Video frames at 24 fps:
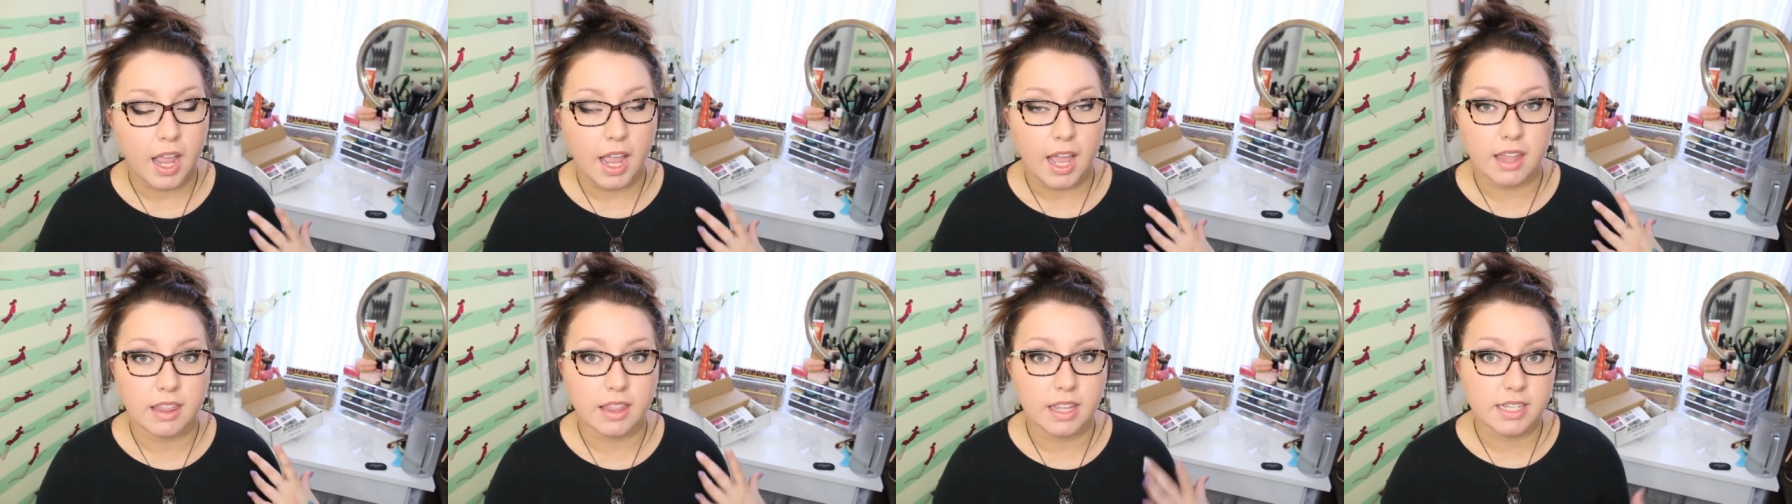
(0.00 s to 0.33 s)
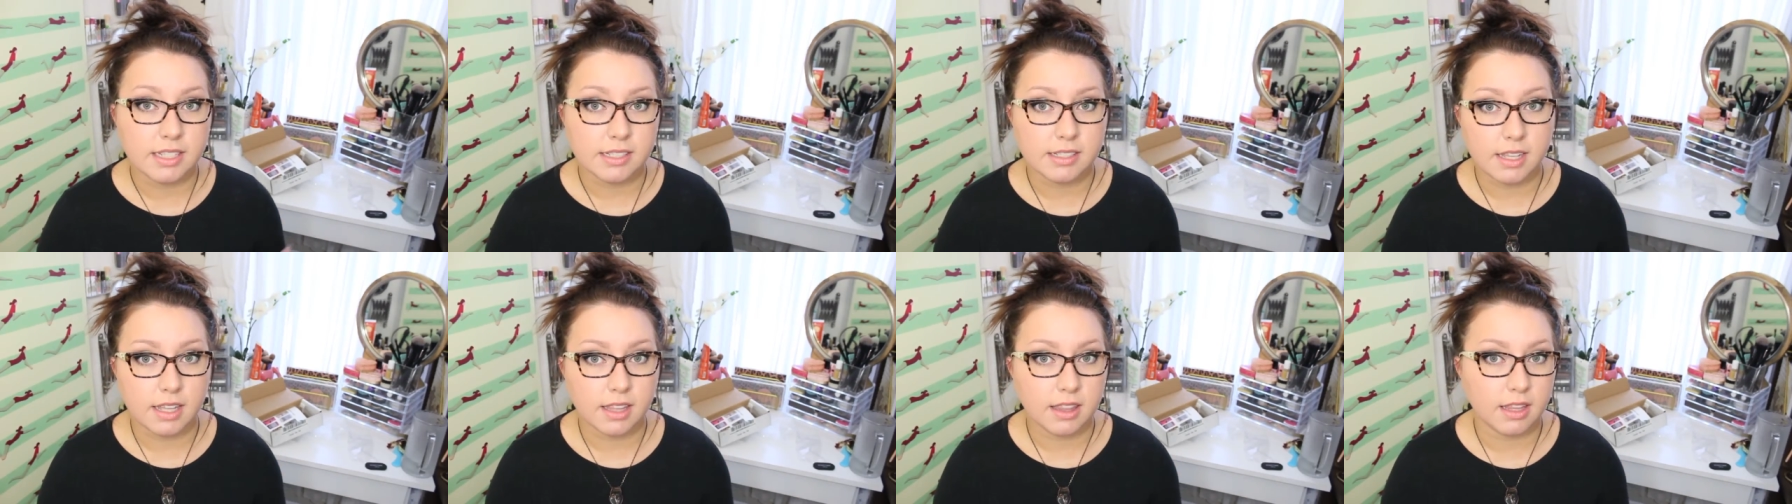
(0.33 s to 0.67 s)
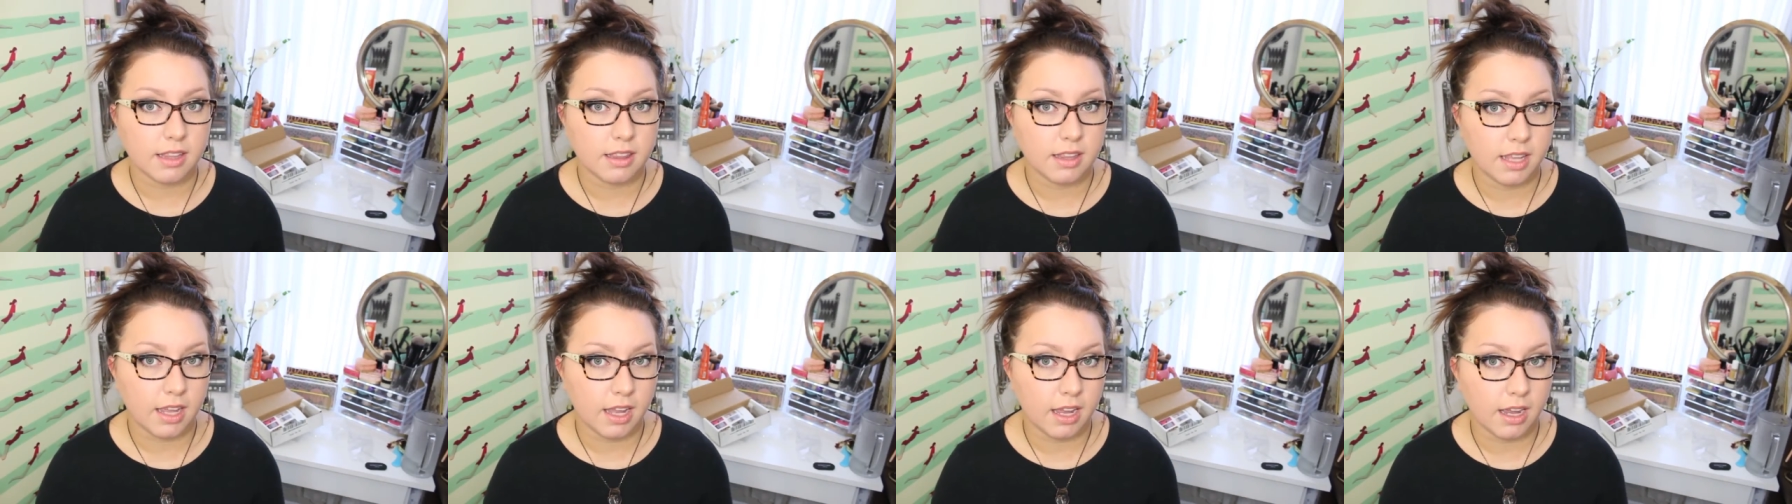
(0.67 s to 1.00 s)
and they said
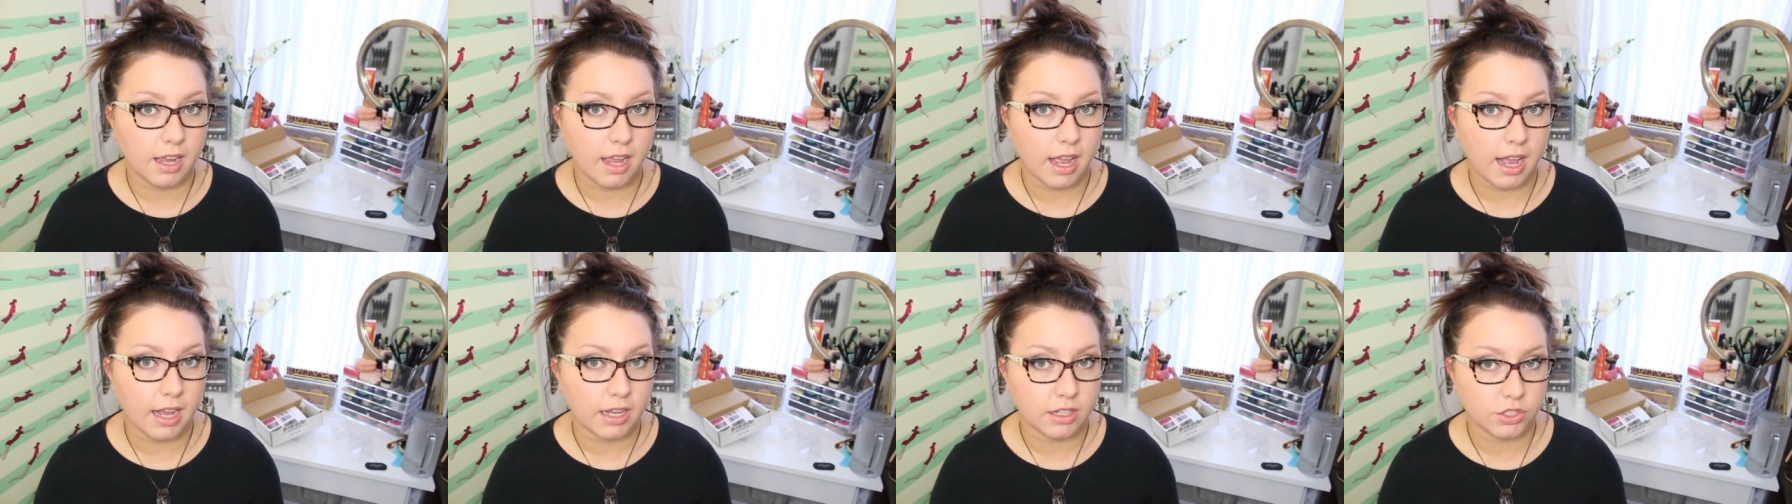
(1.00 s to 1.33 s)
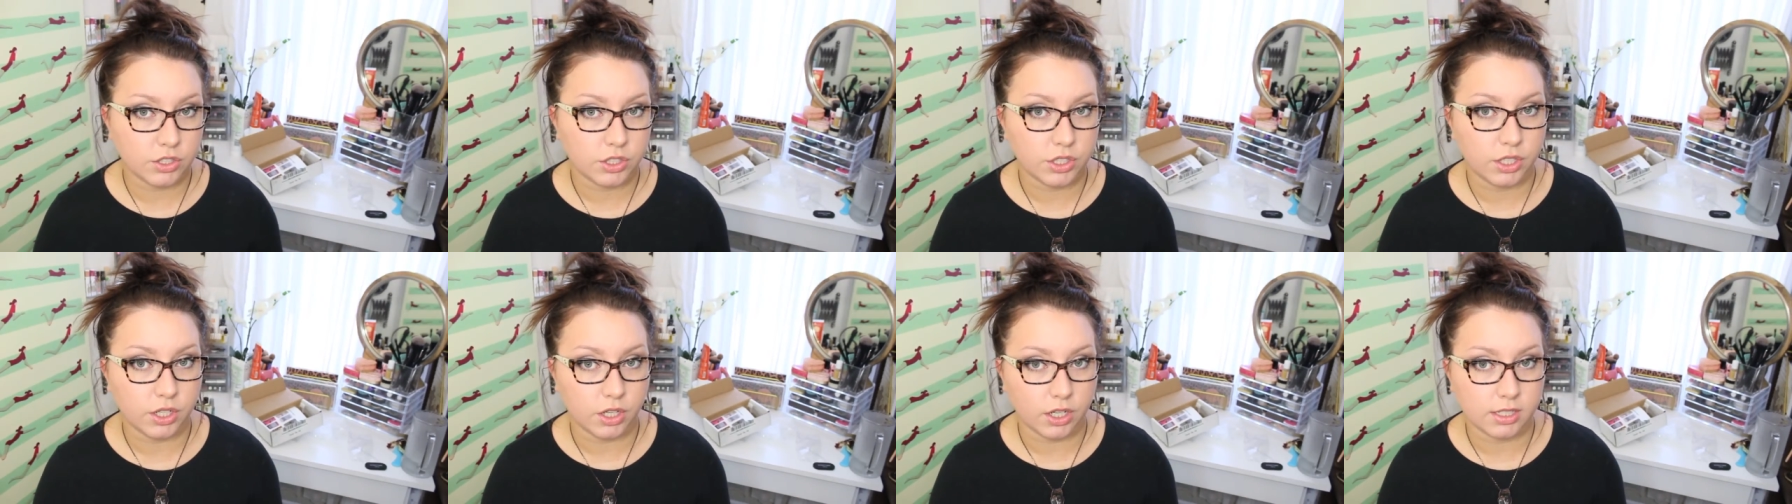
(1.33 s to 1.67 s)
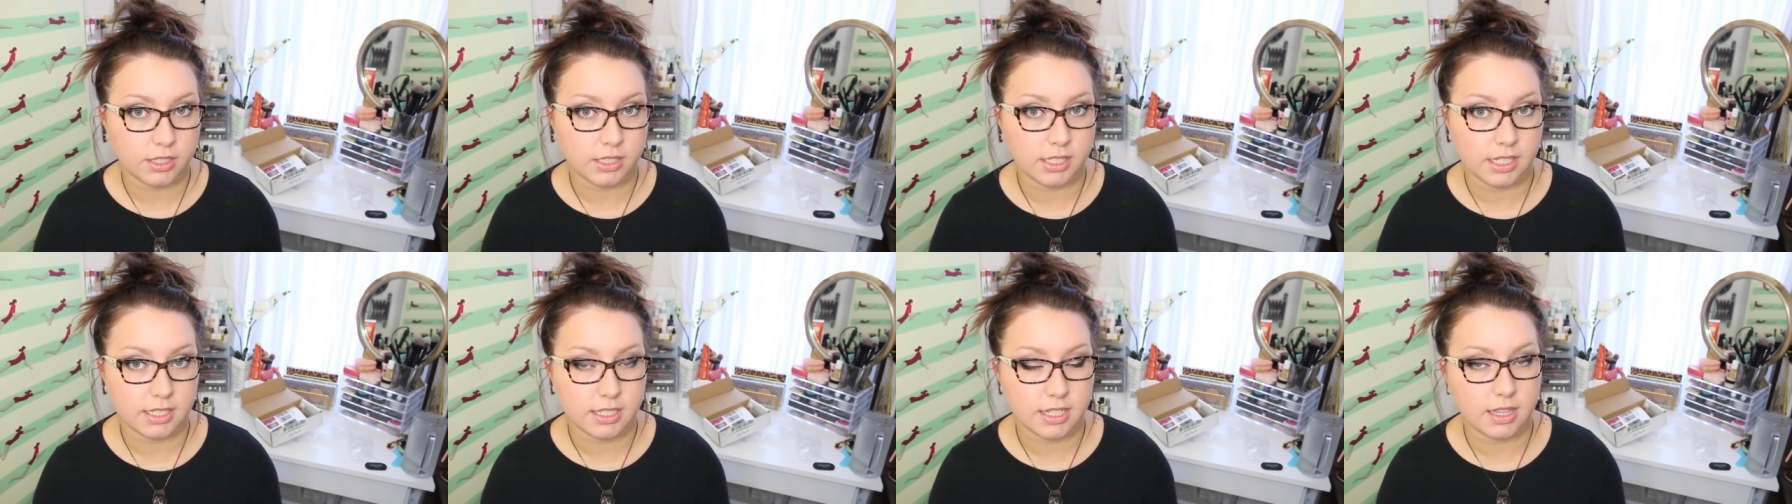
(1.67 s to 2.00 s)
that they actually
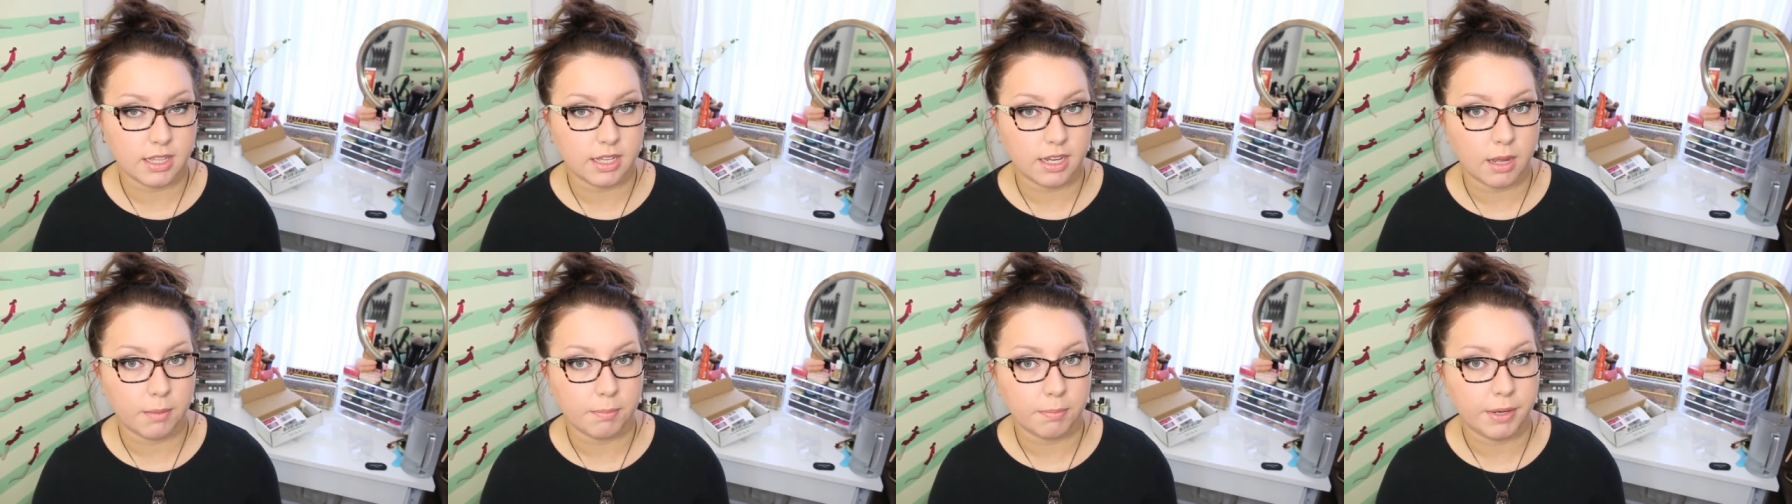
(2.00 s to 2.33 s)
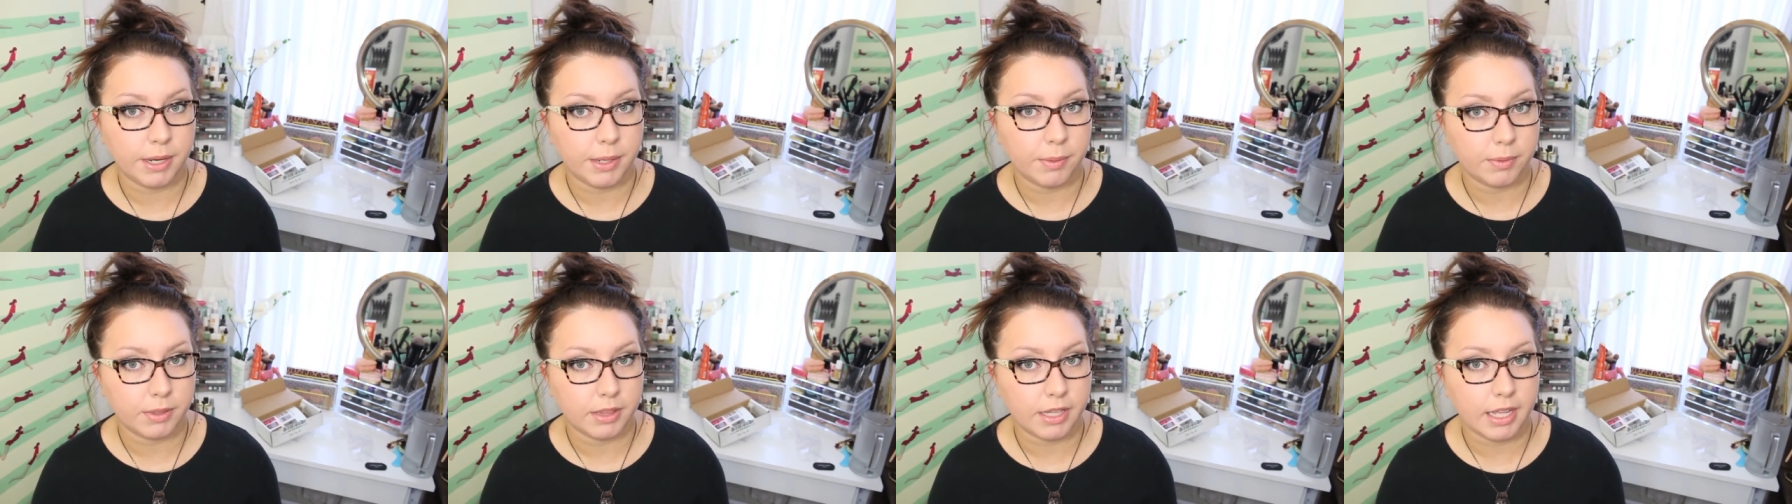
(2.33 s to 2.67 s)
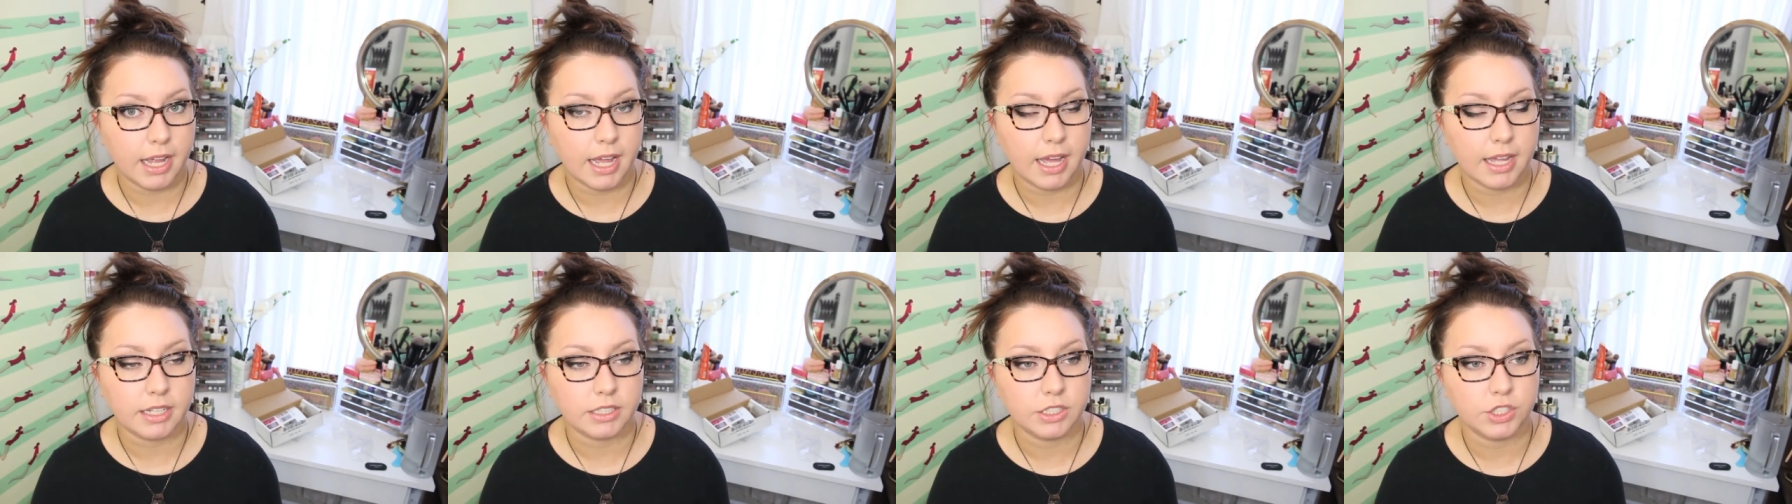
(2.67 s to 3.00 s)
contacted the company when they
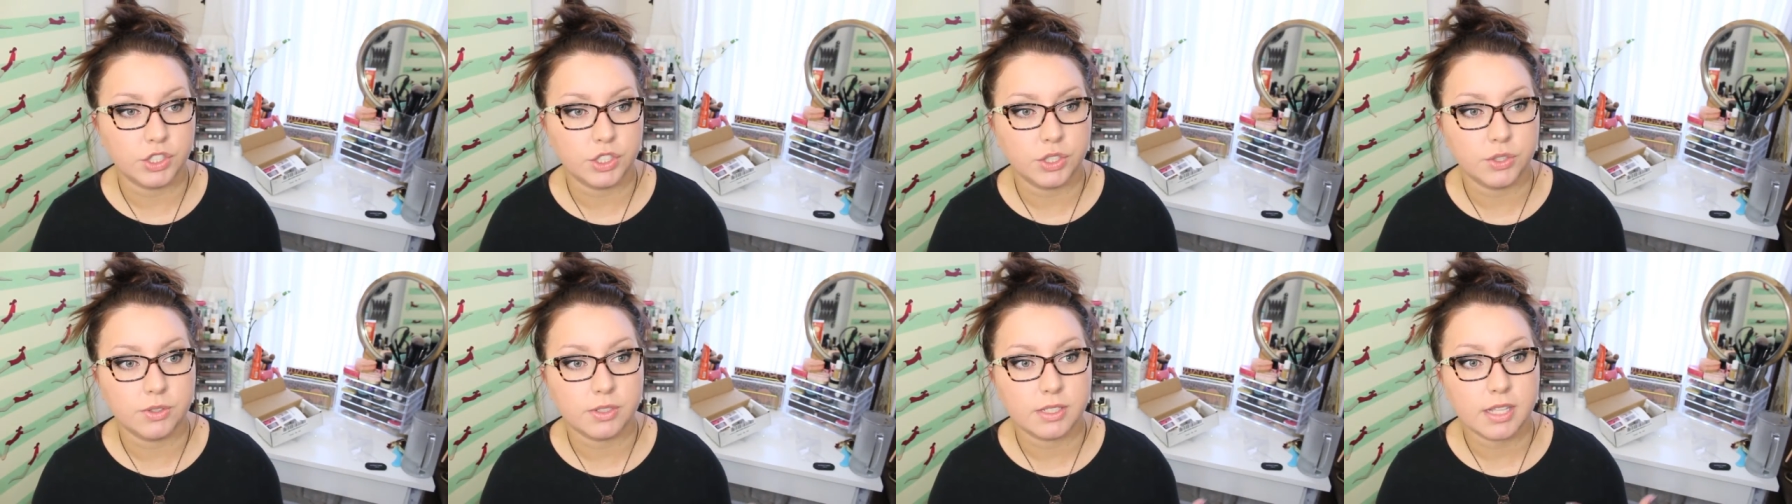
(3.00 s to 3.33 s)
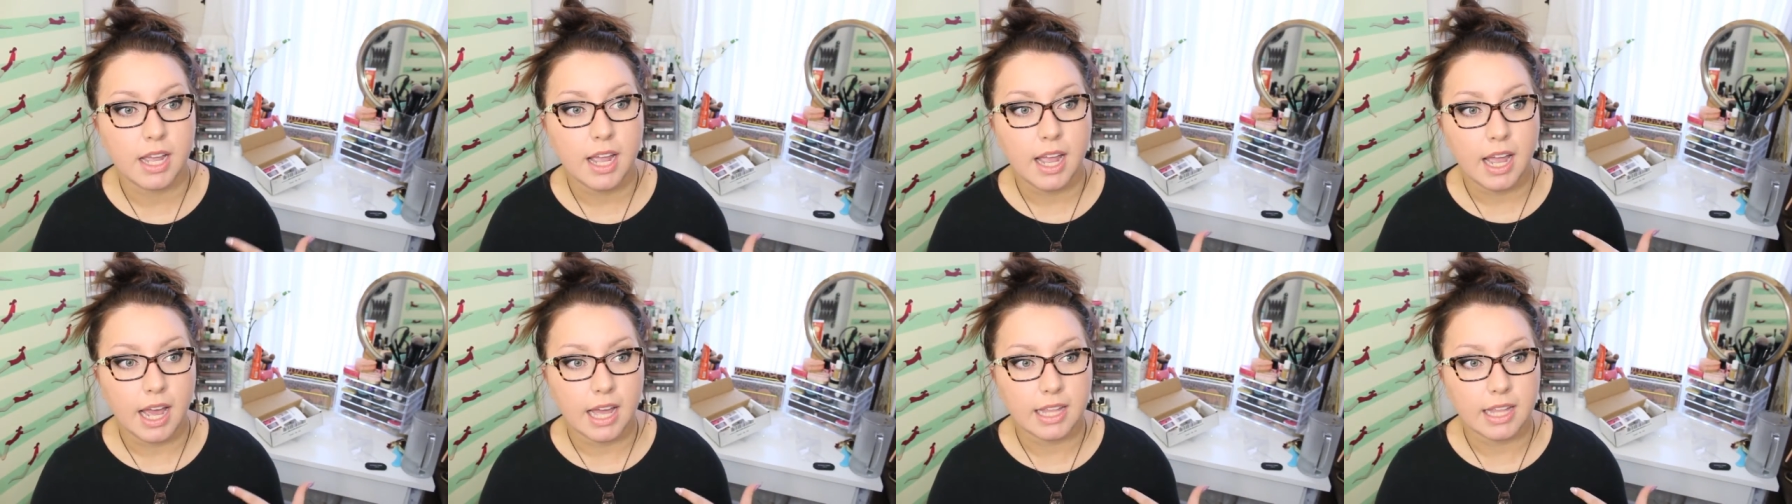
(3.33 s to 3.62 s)
had issues,